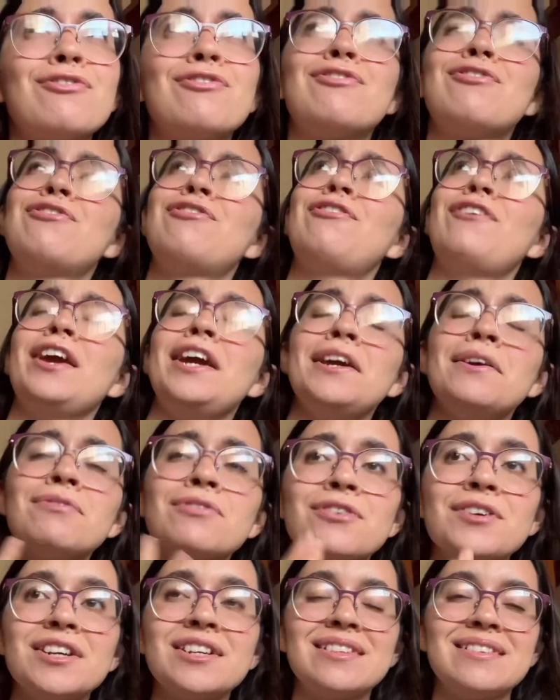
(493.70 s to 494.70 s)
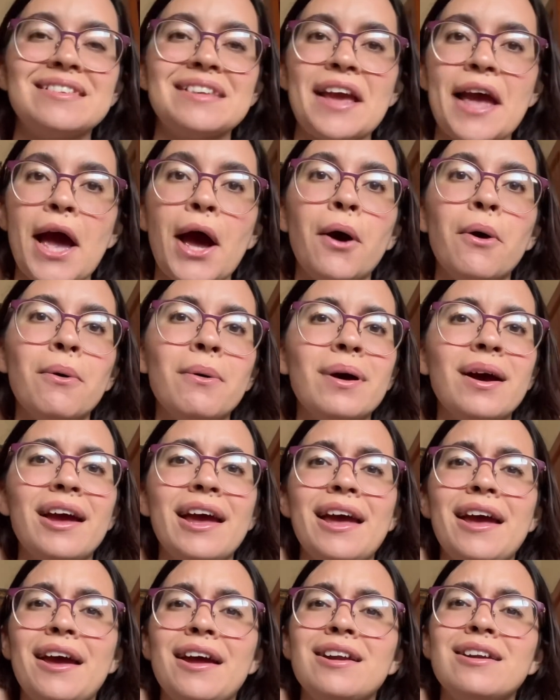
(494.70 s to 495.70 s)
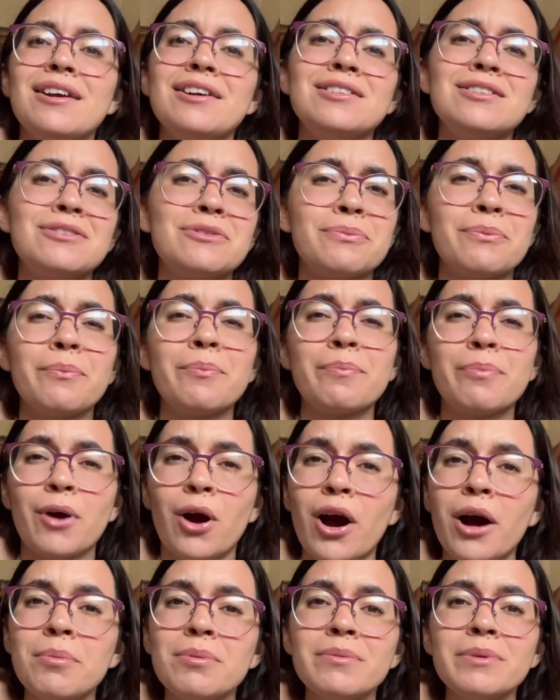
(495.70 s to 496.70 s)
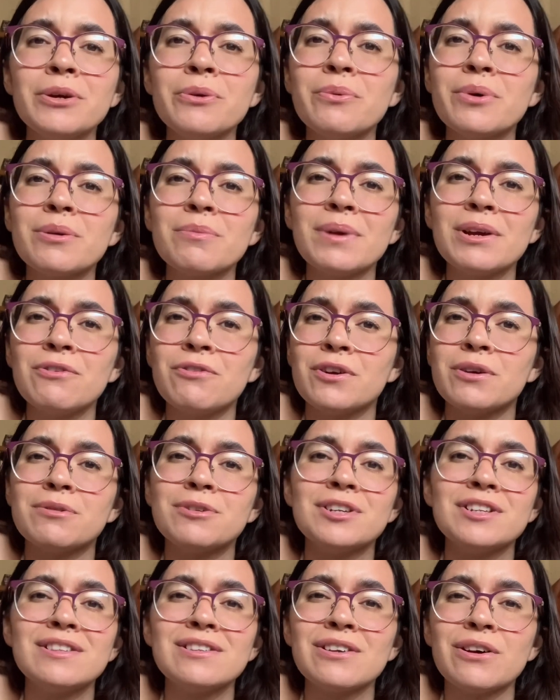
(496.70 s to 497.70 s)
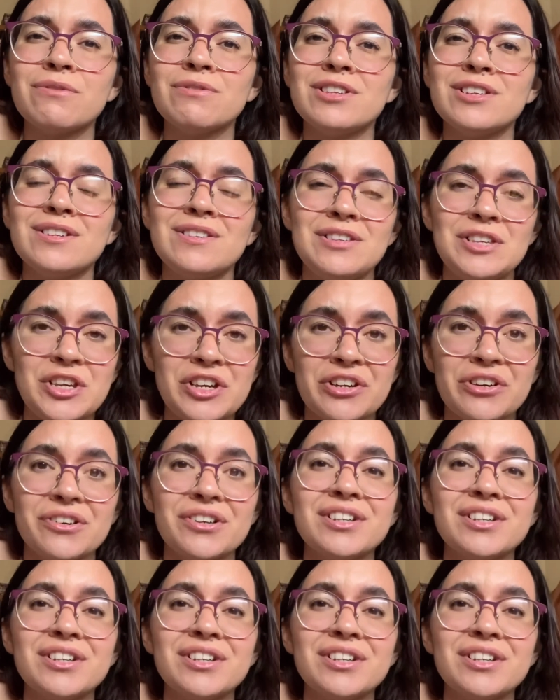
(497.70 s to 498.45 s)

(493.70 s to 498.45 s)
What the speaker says: favorites now, and it's probably one of my favorites of this year.